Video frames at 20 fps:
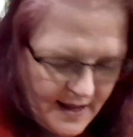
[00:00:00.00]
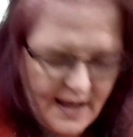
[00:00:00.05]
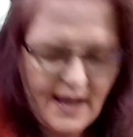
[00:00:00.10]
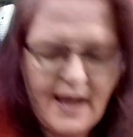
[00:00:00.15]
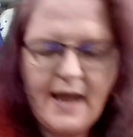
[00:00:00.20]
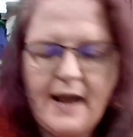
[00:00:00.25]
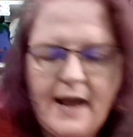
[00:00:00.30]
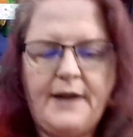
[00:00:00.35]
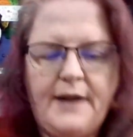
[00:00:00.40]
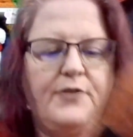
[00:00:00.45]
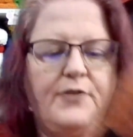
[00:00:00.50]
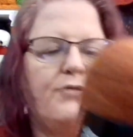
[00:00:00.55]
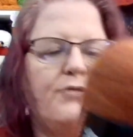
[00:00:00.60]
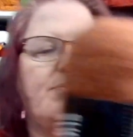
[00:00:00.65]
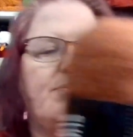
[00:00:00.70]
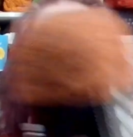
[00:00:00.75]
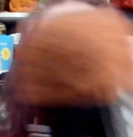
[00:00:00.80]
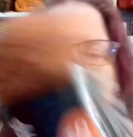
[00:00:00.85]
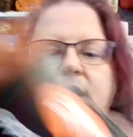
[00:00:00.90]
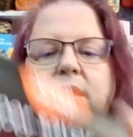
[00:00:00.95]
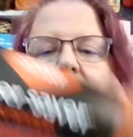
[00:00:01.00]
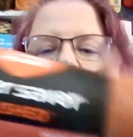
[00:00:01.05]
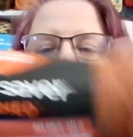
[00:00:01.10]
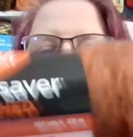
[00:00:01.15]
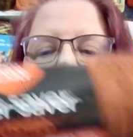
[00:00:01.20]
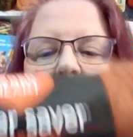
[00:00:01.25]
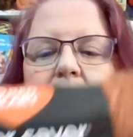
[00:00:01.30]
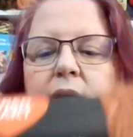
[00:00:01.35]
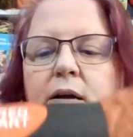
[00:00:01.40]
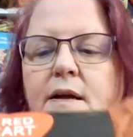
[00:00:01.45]
and 3
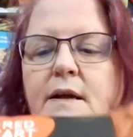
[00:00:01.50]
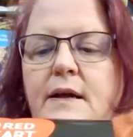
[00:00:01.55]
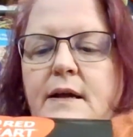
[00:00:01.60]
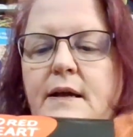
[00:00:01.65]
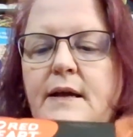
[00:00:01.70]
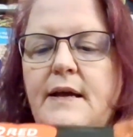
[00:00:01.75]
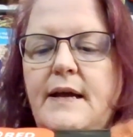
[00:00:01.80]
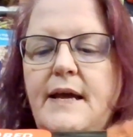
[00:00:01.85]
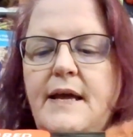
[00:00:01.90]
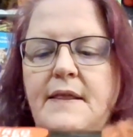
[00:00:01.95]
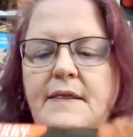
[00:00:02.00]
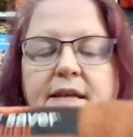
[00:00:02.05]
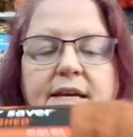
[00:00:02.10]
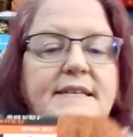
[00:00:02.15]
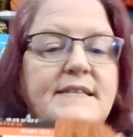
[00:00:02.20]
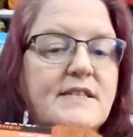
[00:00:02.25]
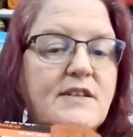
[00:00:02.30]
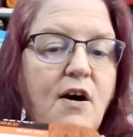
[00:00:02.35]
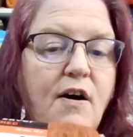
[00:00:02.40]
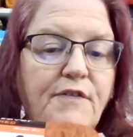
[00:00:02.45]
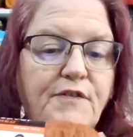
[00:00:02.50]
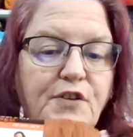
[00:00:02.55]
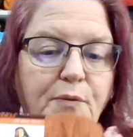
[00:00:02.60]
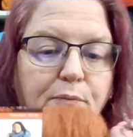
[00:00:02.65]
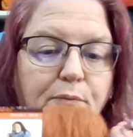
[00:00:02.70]
in the soft